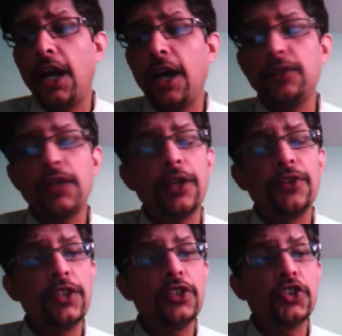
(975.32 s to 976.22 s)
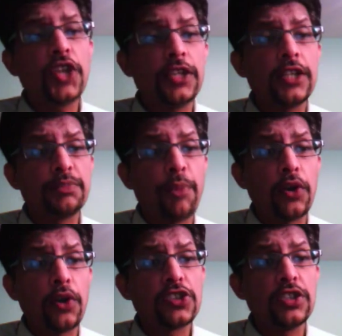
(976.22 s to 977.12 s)
they really shared the
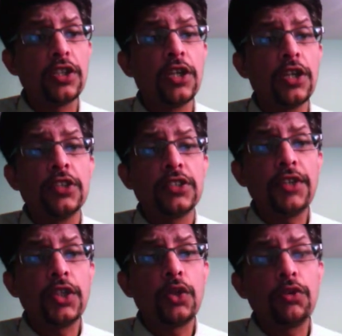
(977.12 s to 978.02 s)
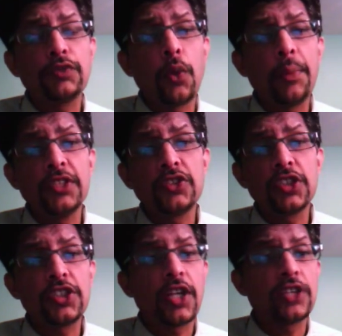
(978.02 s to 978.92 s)
spoils here. 17 overs 4 maidens,
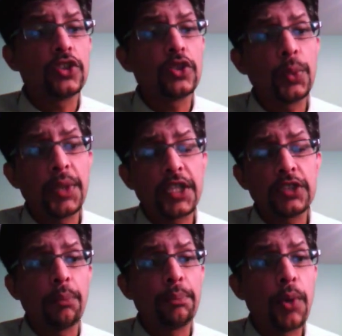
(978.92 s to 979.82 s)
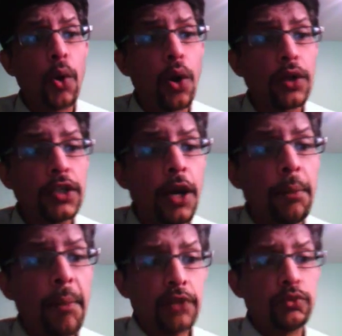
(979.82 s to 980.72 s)
60 runs and 2 wickets for Broad.
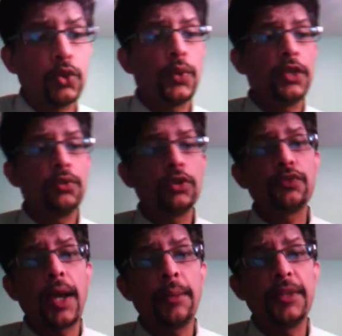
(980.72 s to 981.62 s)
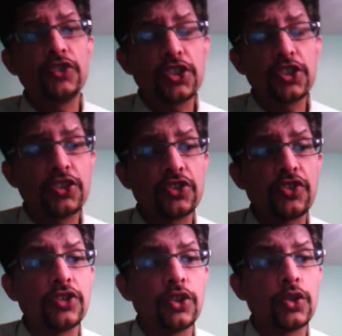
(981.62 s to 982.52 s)
Mark Wood 20 overs 5 maidens, 66
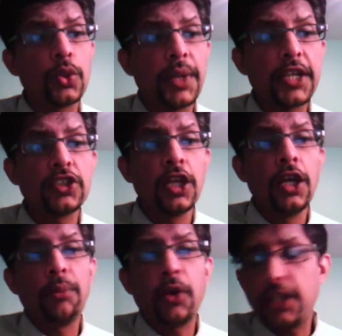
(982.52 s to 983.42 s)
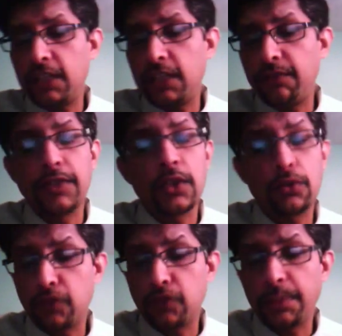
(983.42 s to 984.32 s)
runs and 2 wickets. Moeen Ali 15
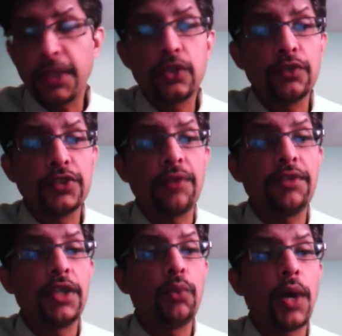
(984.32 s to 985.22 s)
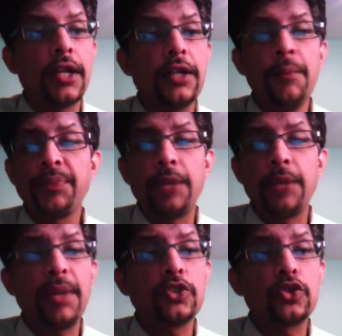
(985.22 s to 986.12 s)
overs 1 maiden, 271,
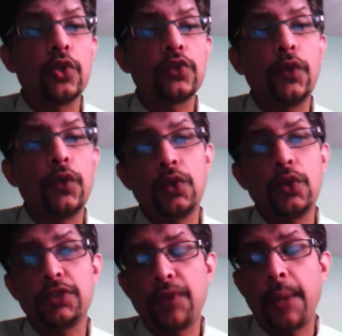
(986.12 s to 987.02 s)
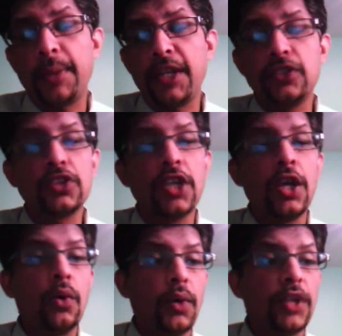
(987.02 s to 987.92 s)
and Ben Stokes 14 overs 5 maidens,
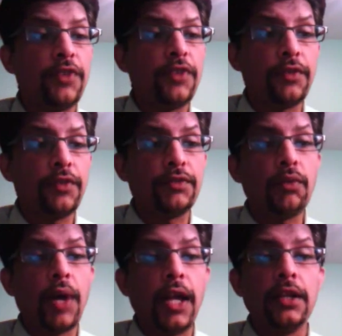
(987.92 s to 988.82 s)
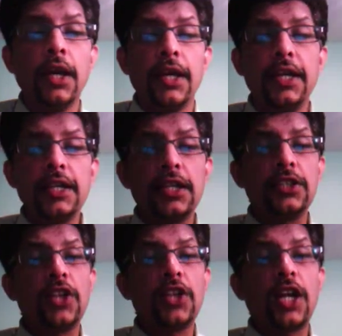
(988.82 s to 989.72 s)
1 for 51.
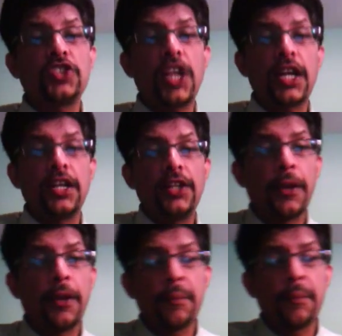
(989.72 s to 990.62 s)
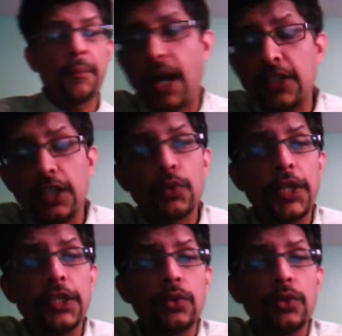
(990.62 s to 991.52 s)
England in their second dig,
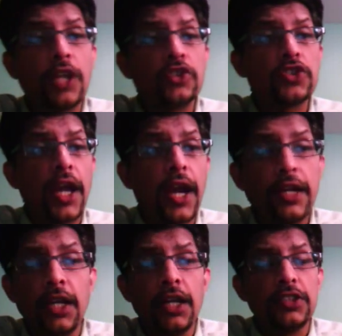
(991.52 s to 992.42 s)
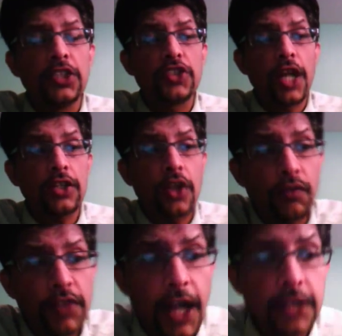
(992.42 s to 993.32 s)
122 runs ahead. They started
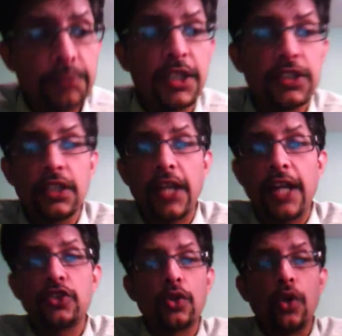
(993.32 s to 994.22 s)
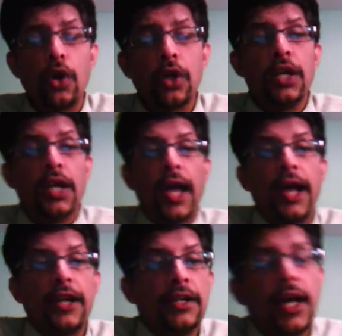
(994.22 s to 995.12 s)
off with Adam Lith and Alistair Cook,
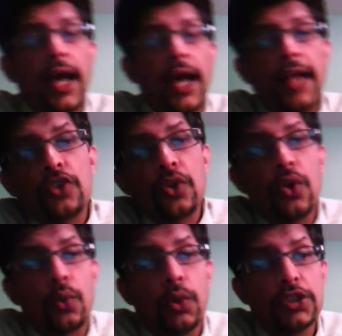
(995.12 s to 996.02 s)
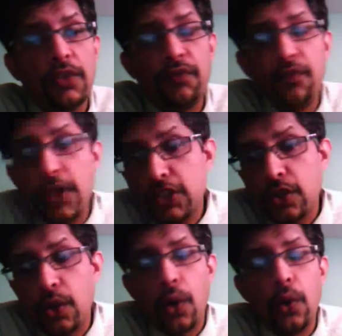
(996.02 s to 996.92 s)
and Alistair Cook was the first
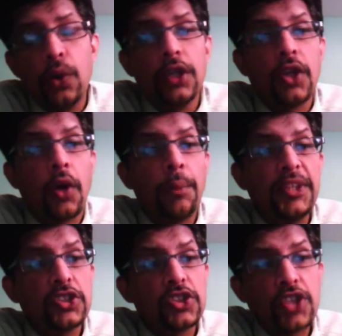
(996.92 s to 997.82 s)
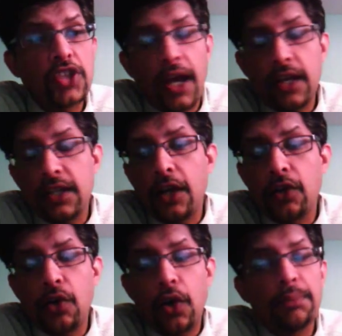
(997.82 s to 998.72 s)
to go. Now Mitchell Stark
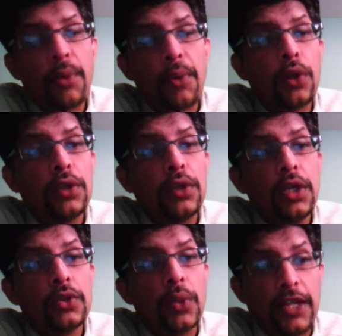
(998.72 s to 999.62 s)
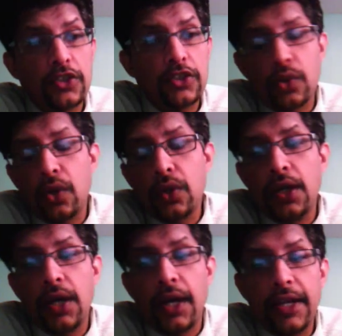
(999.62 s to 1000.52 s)
got a ball to Alistair Cook.
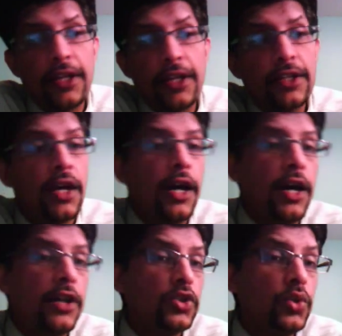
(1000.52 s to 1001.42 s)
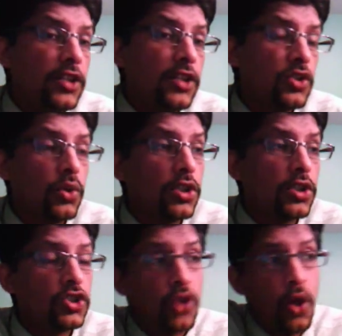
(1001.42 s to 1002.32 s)
Again, as you know, Alistair Cook
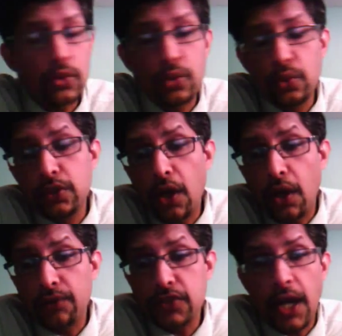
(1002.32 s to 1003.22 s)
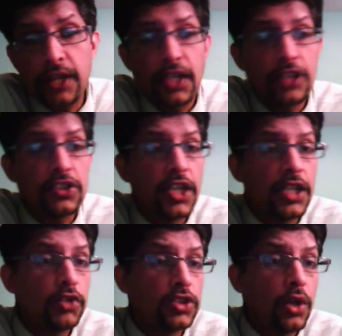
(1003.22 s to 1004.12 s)
is strong through the offside. The other day
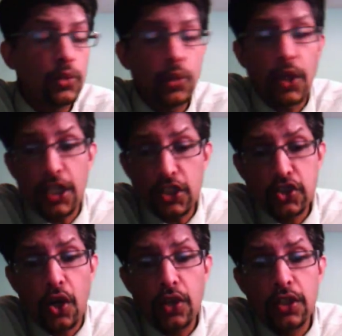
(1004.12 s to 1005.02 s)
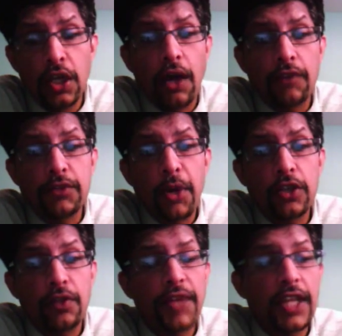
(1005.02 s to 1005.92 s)
he was out to a cut shot of the
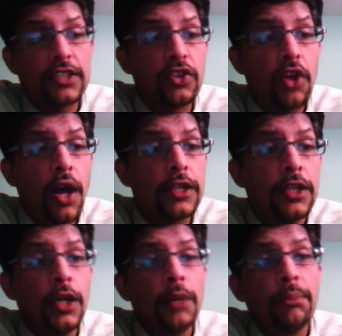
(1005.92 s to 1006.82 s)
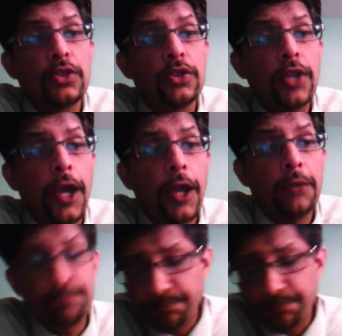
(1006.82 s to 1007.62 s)
bowling of Nathan Lyon, but today